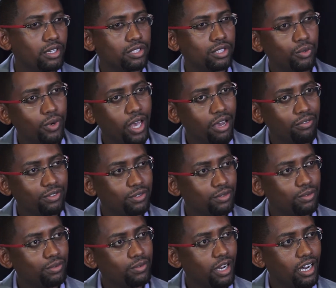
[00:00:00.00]
So we have
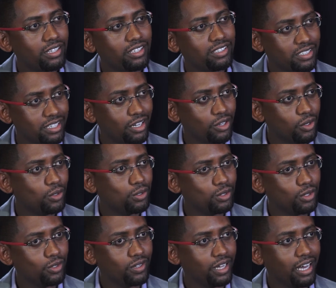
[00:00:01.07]
to understand
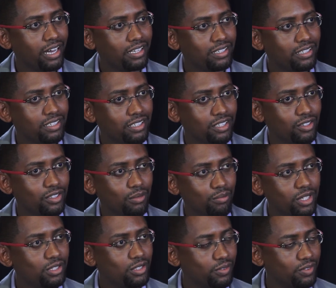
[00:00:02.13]
also that, the
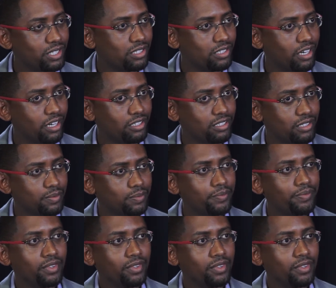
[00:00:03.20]
means of education,